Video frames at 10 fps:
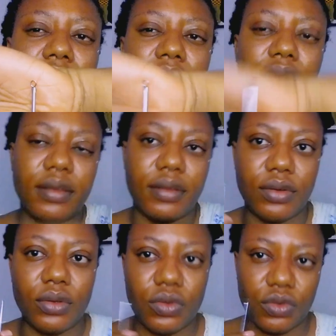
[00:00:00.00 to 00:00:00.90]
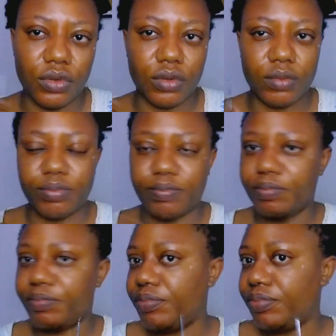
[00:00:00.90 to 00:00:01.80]

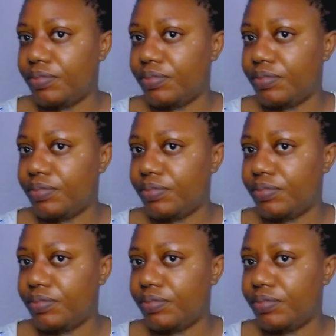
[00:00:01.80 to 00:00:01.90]
No one is speaking in this clip.